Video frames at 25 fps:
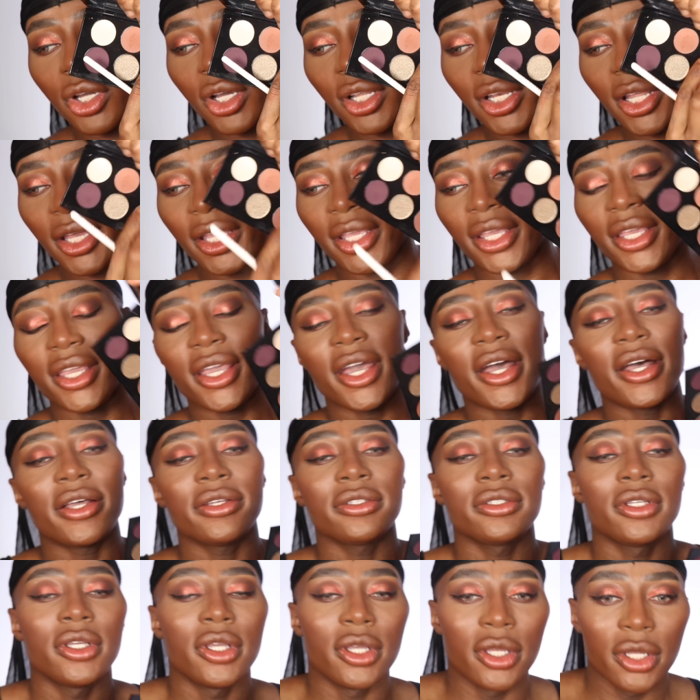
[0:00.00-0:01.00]
color here
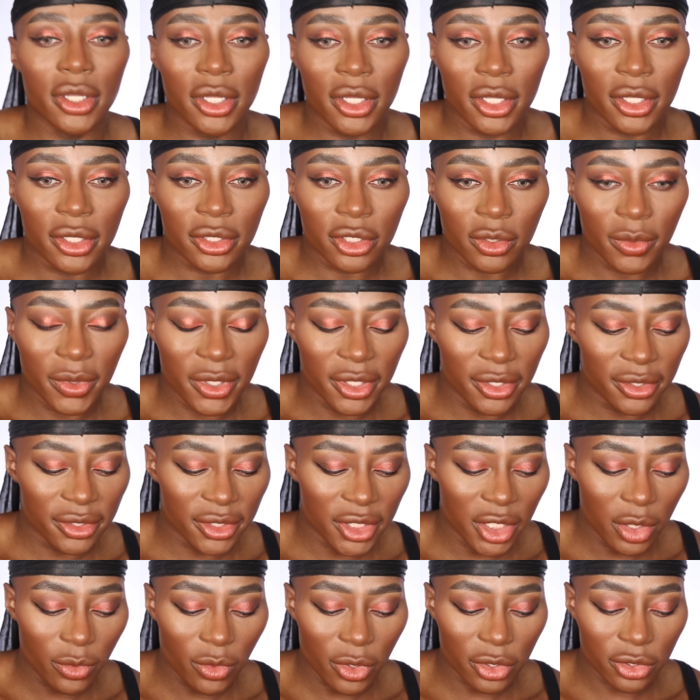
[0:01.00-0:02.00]
so we can
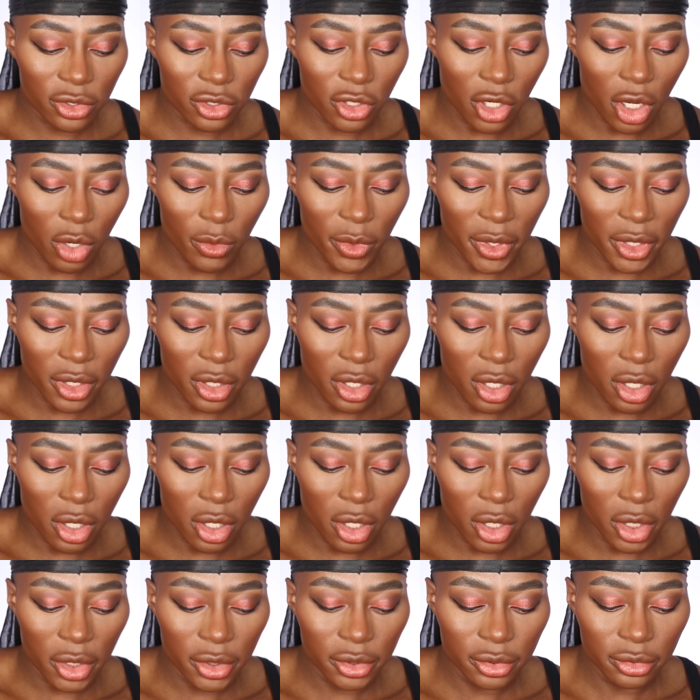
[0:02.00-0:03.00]
see what's going
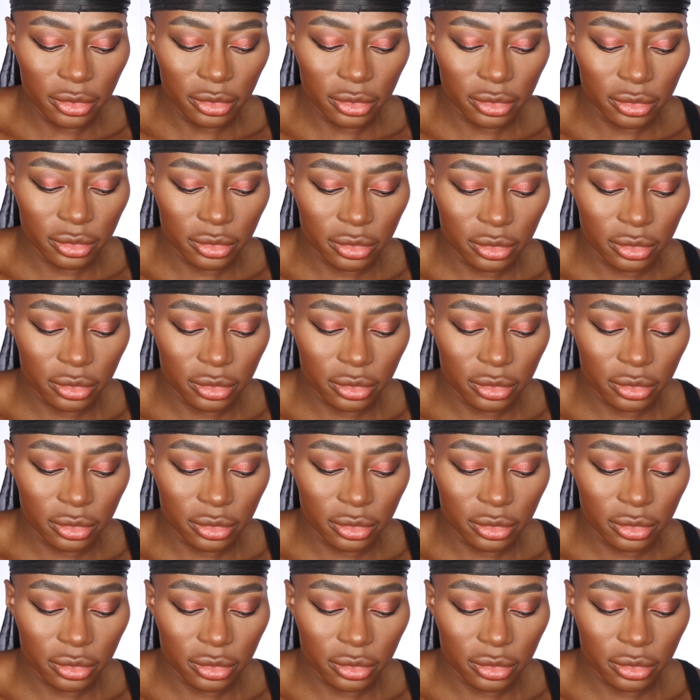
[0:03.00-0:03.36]
on.